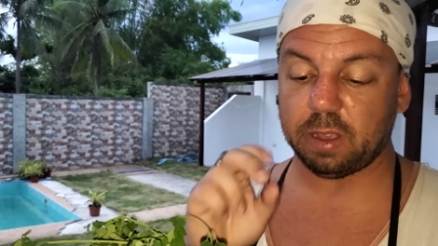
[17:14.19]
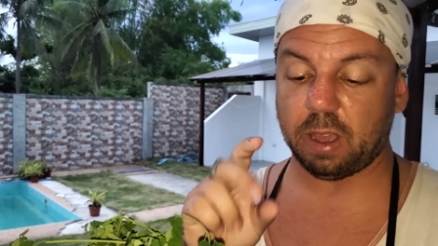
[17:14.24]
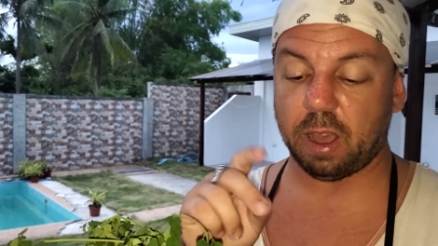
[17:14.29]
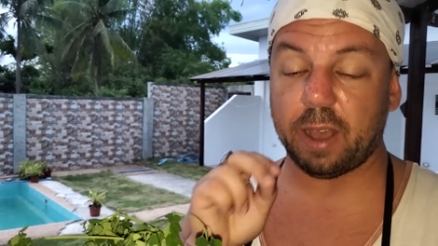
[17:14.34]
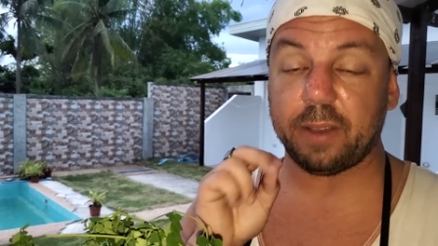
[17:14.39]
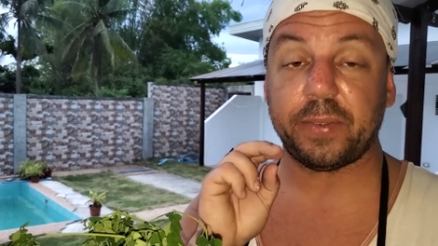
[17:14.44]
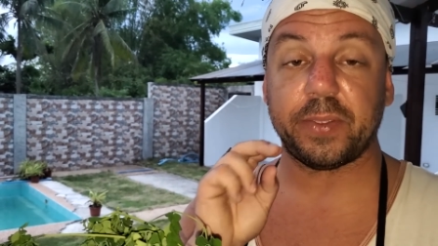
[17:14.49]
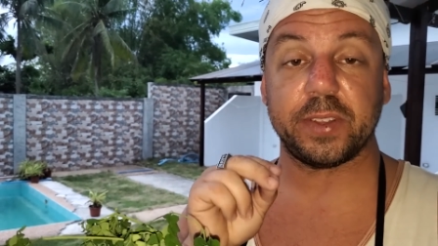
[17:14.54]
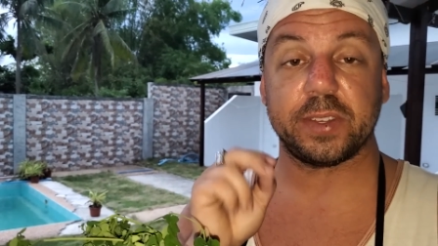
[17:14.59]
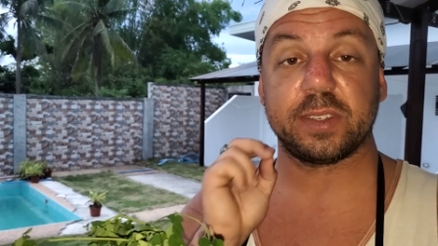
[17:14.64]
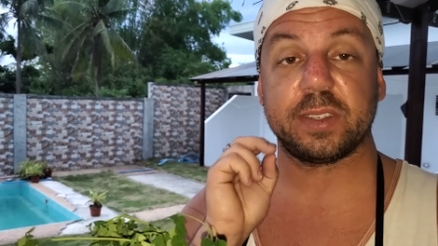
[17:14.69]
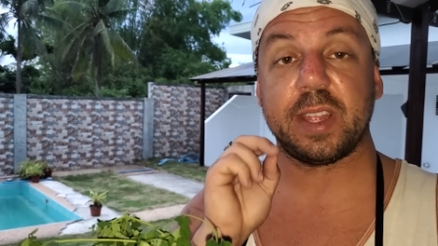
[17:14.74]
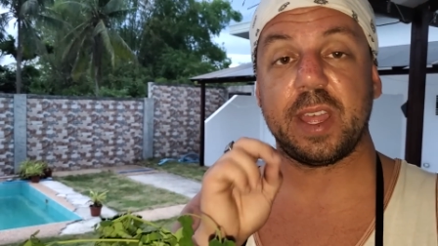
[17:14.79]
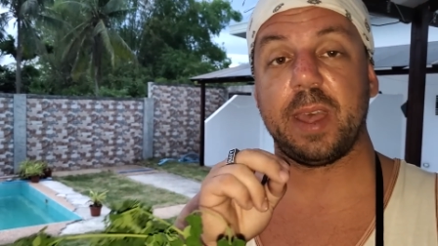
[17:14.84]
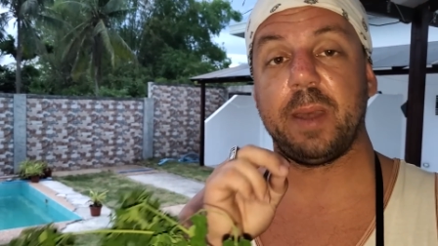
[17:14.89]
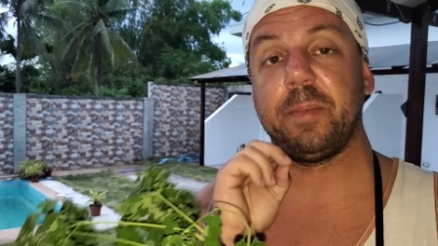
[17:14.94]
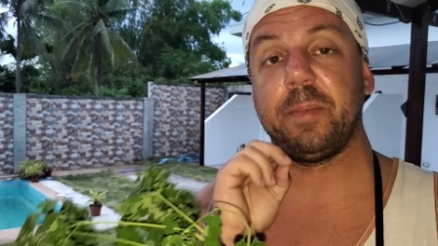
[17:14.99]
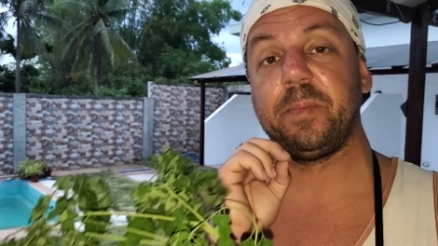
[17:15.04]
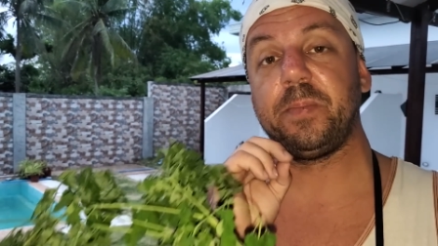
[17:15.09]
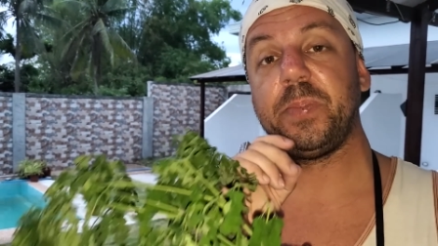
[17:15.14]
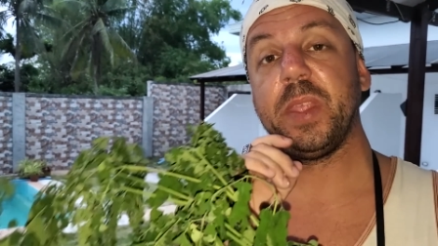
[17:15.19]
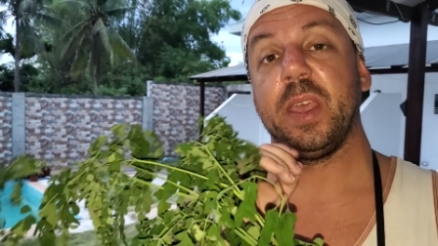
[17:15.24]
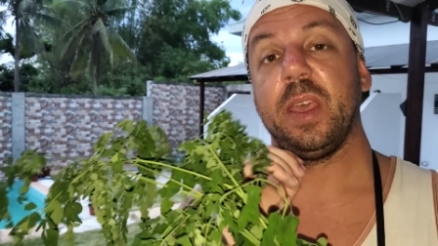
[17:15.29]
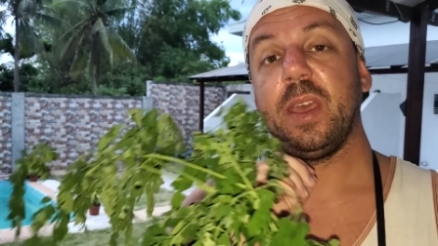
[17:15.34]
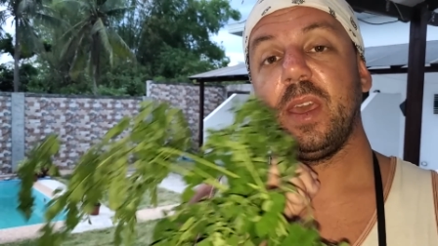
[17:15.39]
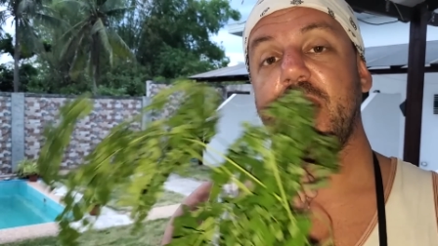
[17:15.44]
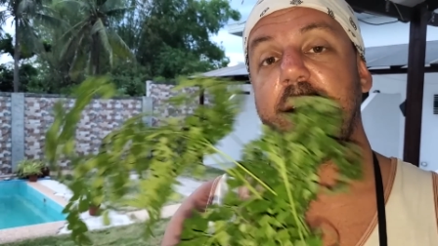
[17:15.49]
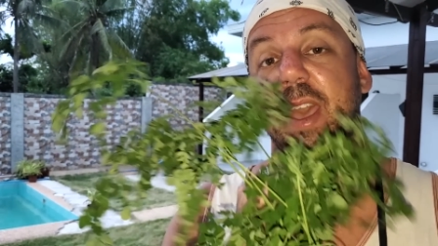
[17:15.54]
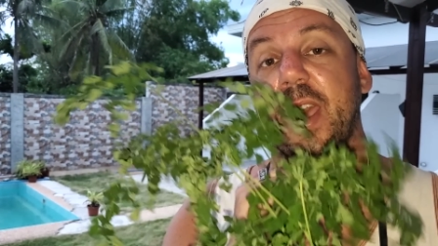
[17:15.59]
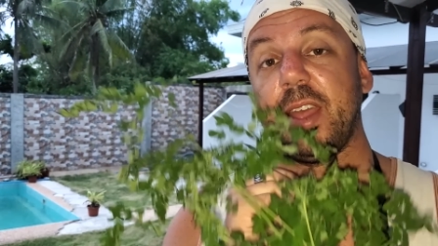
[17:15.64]
off the stem
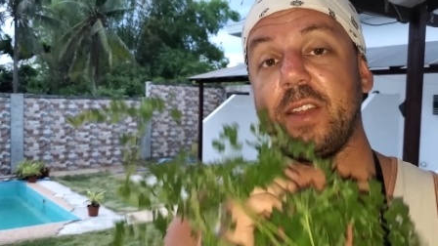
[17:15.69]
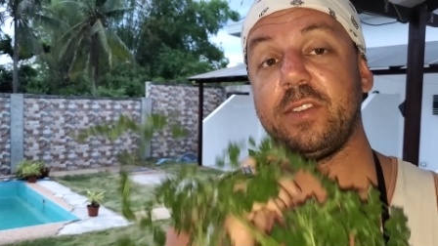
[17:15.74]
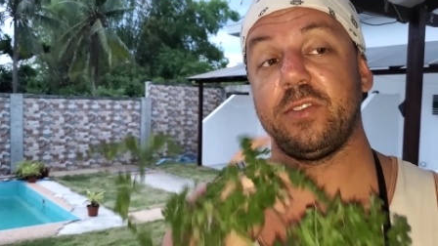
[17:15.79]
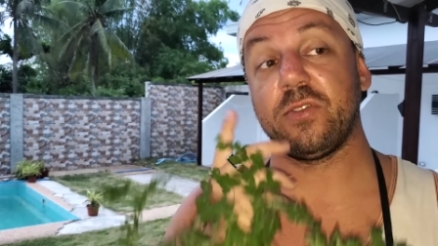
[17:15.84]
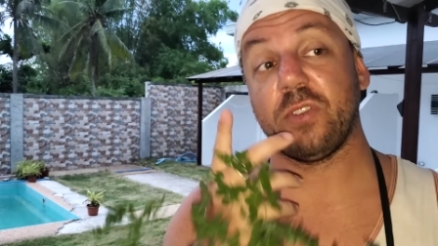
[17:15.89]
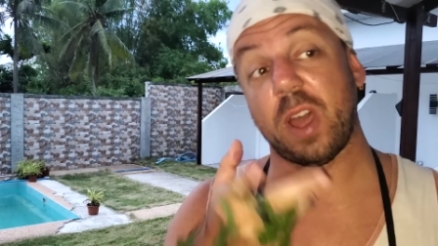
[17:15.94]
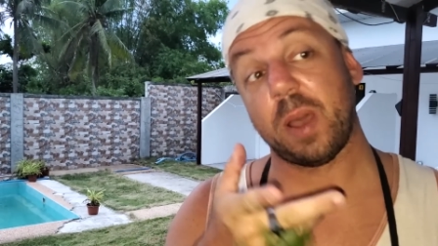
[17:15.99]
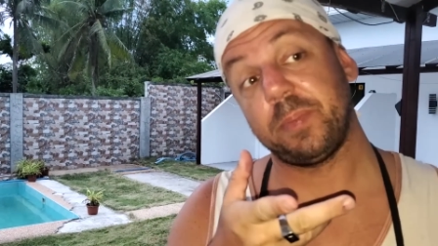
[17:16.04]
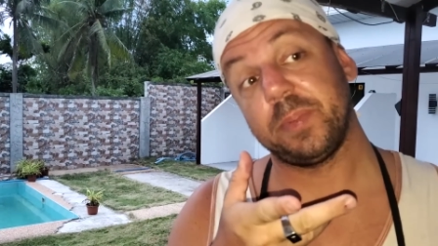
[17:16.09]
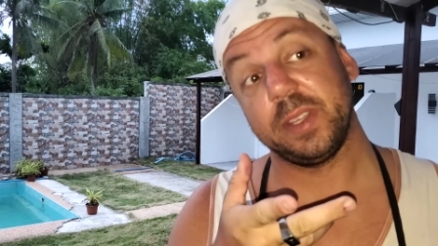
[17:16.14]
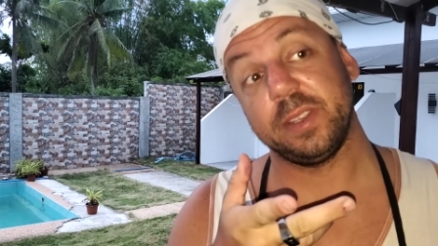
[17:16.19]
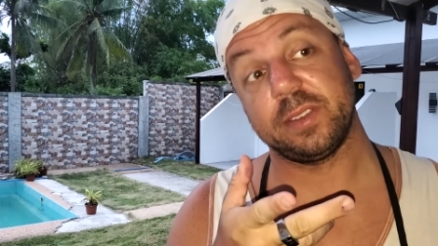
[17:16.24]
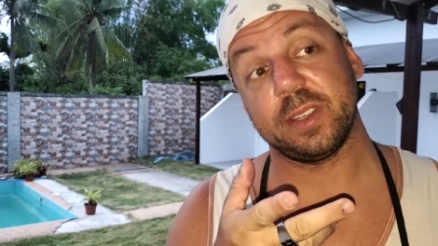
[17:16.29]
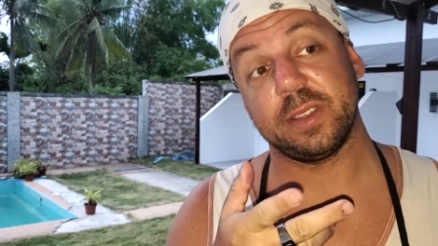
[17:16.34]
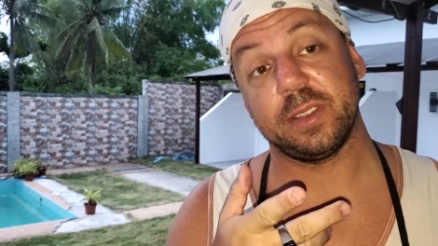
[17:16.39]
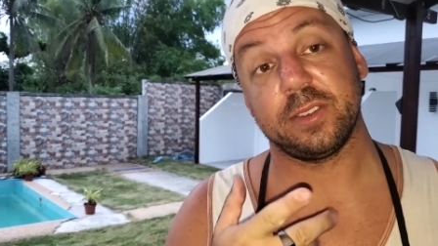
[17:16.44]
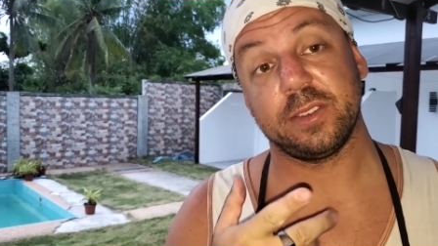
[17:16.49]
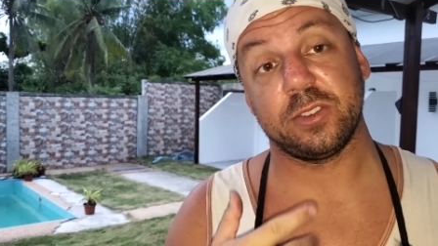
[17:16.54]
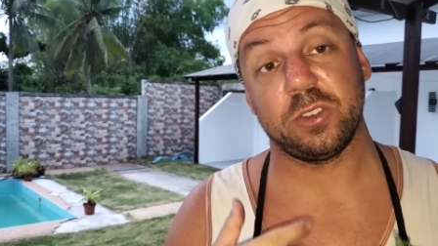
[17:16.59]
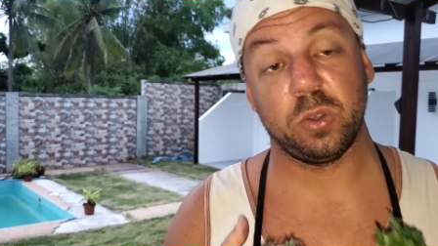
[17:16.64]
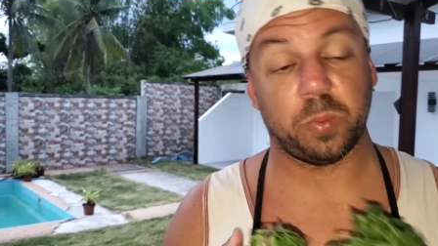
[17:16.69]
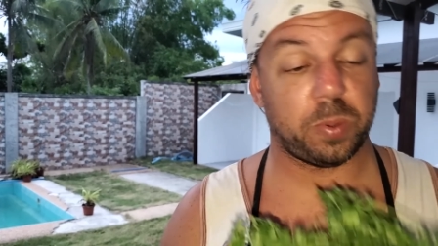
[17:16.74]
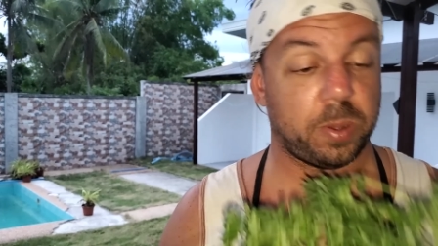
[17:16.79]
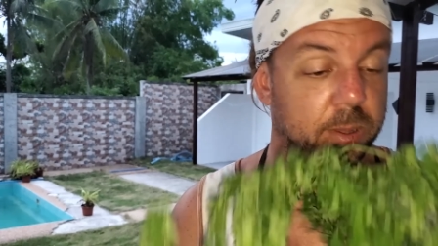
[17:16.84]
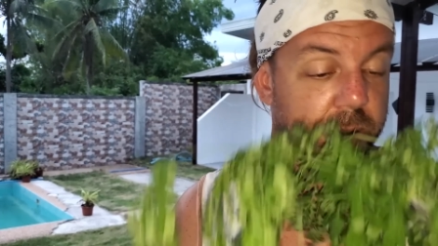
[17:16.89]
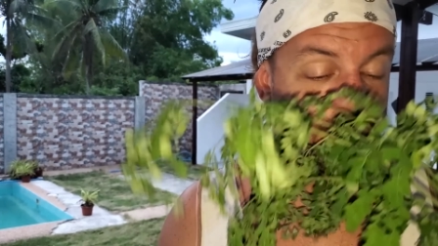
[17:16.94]
and drop these in the soup.